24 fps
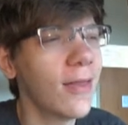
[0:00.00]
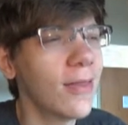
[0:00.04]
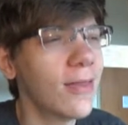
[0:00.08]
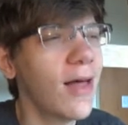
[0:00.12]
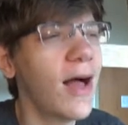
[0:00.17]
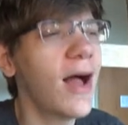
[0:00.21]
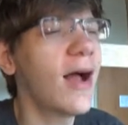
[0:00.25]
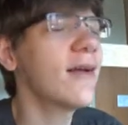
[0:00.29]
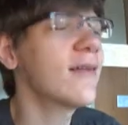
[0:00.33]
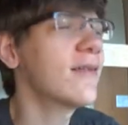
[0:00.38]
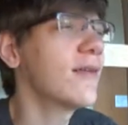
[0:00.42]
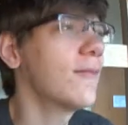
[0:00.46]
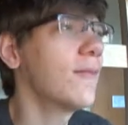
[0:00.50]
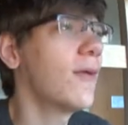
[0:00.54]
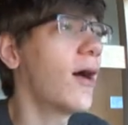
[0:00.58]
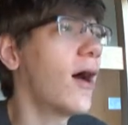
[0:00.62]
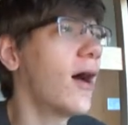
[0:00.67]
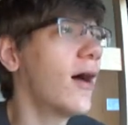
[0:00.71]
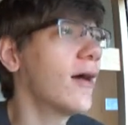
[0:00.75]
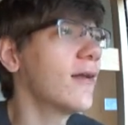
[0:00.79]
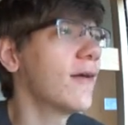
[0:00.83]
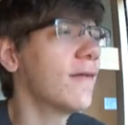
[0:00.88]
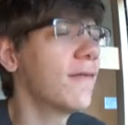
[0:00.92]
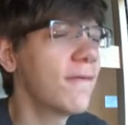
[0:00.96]
locked him
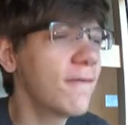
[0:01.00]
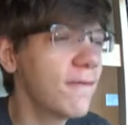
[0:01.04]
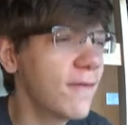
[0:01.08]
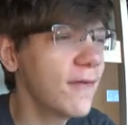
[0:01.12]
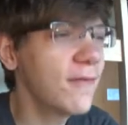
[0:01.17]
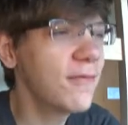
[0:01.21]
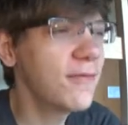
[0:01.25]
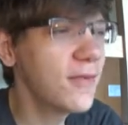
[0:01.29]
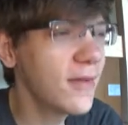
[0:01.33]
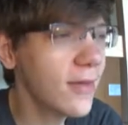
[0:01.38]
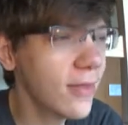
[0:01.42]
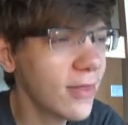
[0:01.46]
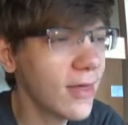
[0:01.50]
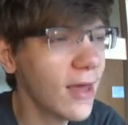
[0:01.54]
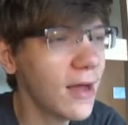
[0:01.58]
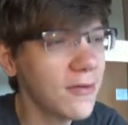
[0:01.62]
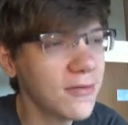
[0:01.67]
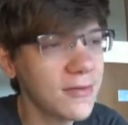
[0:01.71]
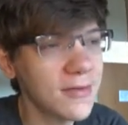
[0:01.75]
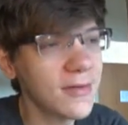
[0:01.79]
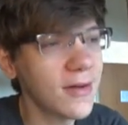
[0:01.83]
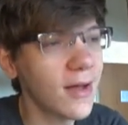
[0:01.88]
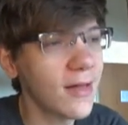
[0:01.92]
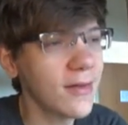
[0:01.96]
on a
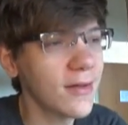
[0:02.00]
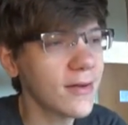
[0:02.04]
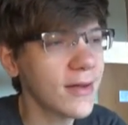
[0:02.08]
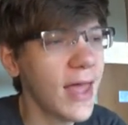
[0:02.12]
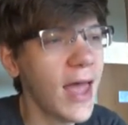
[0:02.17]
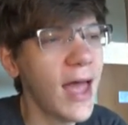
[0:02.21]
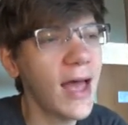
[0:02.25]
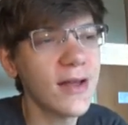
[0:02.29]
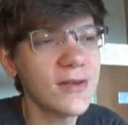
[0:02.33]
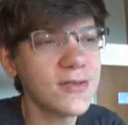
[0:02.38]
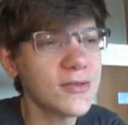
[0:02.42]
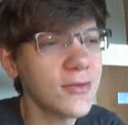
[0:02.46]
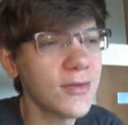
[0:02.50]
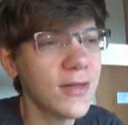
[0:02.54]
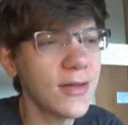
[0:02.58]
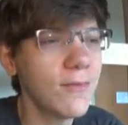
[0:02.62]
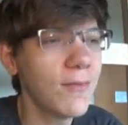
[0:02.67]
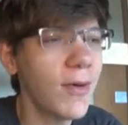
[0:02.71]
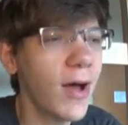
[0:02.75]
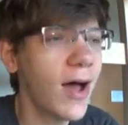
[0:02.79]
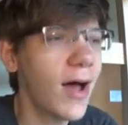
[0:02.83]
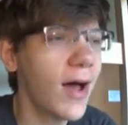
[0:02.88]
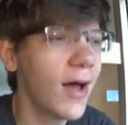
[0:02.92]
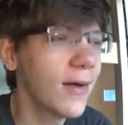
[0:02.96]
$50,000 cash-only
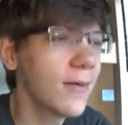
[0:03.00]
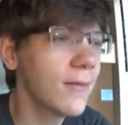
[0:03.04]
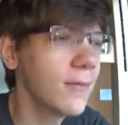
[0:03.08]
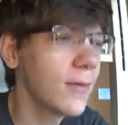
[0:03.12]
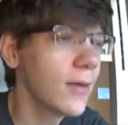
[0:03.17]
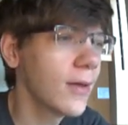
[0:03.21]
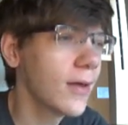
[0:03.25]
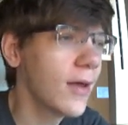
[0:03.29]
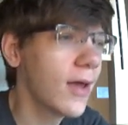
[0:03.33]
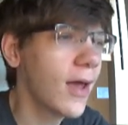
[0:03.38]
bond,